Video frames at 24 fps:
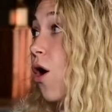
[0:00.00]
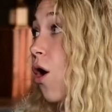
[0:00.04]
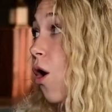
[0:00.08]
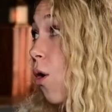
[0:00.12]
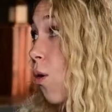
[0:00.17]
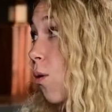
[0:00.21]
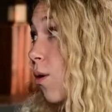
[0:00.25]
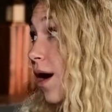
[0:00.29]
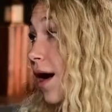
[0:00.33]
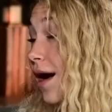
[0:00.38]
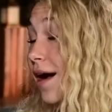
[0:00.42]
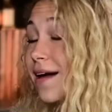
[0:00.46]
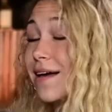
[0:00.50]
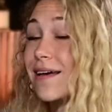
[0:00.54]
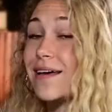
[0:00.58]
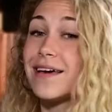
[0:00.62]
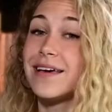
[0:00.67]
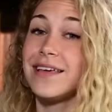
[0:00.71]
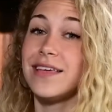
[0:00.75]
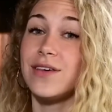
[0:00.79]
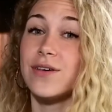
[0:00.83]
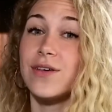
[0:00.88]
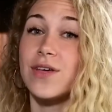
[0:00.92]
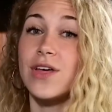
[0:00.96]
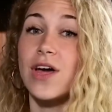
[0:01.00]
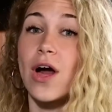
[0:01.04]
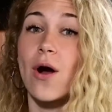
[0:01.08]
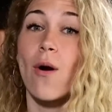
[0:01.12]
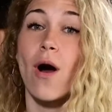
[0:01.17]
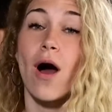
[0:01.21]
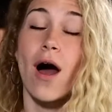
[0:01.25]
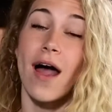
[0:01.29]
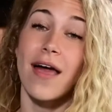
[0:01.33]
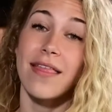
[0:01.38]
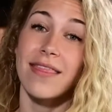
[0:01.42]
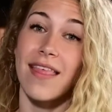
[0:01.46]
or you can go
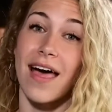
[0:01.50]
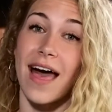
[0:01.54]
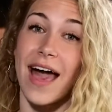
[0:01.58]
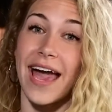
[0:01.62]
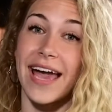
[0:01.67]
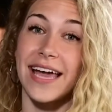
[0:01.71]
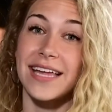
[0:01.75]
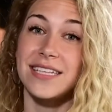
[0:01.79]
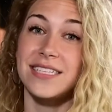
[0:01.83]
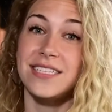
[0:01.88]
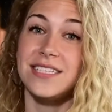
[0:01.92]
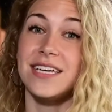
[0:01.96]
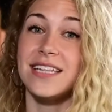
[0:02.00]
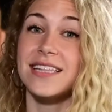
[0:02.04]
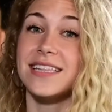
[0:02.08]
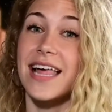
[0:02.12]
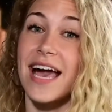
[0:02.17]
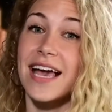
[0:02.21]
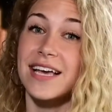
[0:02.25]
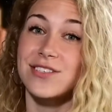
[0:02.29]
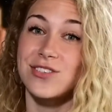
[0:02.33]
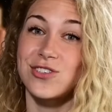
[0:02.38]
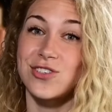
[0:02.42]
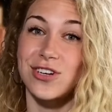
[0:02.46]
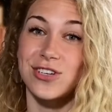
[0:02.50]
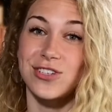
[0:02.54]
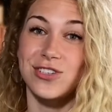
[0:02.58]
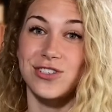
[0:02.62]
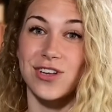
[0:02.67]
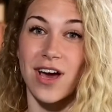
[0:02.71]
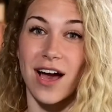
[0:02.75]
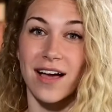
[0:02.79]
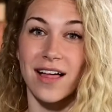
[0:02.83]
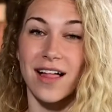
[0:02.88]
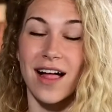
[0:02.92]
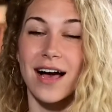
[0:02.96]
online to
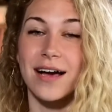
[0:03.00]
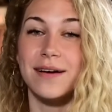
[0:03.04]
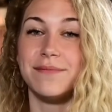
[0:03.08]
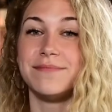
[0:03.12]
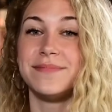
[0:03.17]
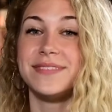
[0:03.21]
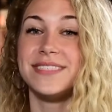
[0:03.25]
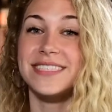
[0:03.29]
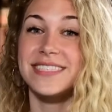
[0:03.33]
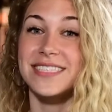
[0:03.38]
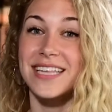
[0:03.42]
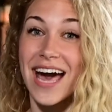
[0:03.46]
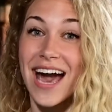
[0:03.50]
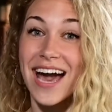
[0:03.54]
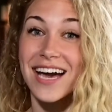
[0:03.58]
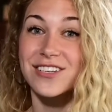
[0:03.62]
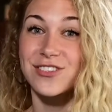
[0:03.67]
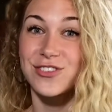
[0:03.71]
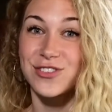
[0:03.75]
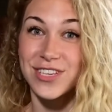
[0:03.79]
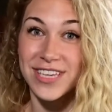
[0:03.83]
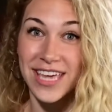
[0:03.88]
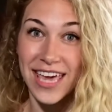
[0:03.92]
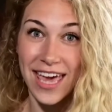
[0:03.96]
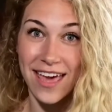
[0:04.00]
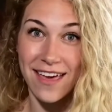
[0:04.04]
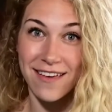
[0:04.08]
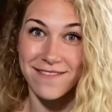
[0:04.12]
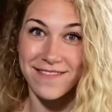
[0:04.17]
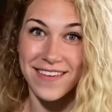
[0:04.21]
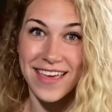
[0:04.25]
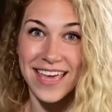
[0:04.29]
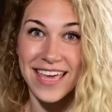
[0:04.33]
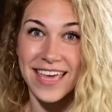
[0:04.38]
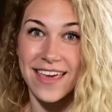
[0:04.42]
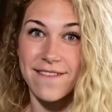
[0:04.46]
lexchurch.com slash
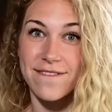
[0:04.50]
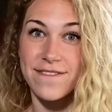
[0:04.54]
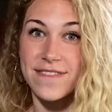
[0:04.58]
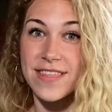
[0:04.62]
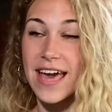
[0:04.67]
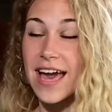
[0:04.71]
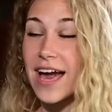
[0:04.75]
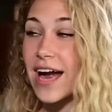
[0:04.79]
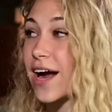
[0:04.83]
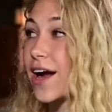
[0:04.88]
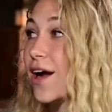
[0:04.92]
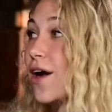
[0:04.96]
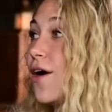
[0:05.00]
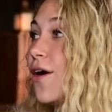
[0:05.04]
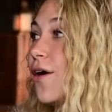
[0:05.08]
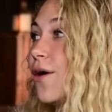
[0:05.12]
give and give there.